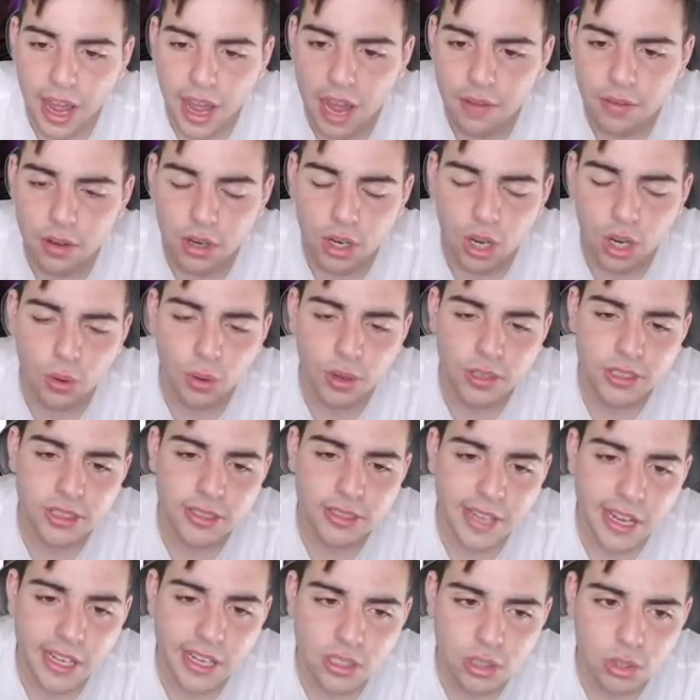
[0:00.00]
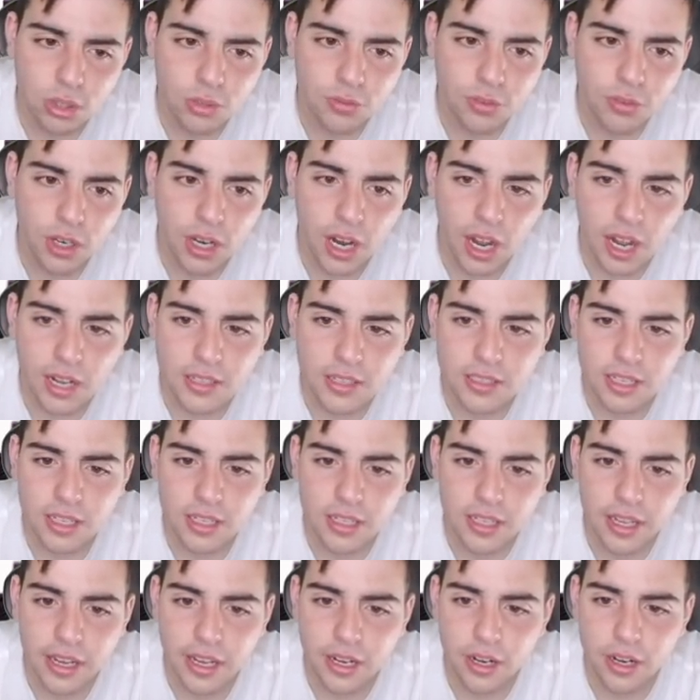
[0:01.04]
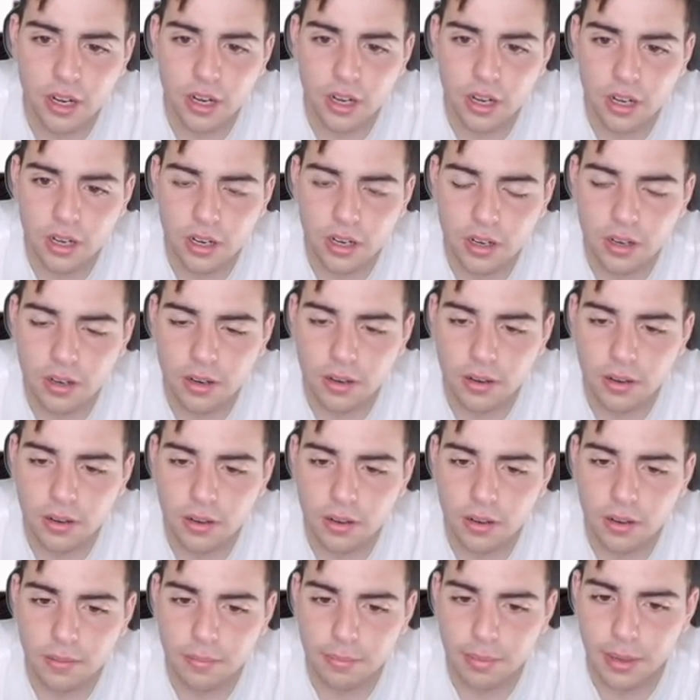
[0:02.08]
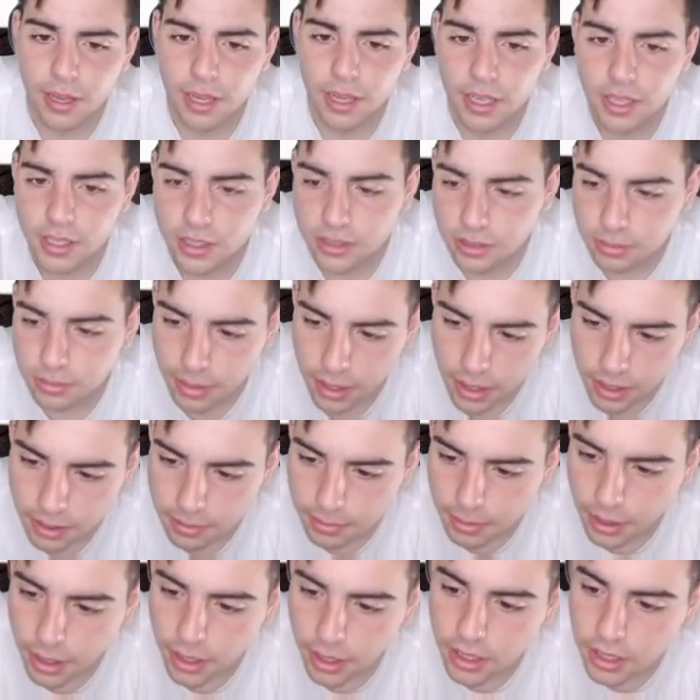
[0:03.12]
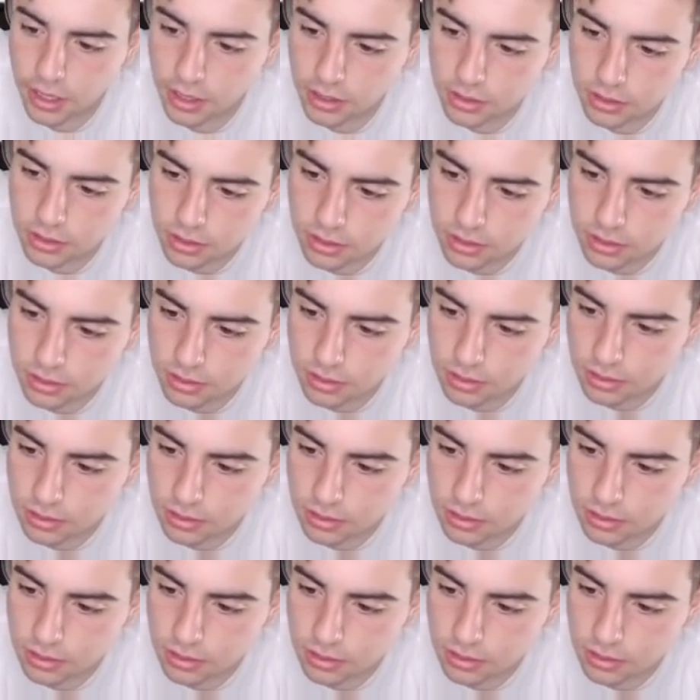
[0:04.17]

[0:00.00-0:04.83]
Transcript: Have a good one. Stay tuned for content later. Peace, man. Peace.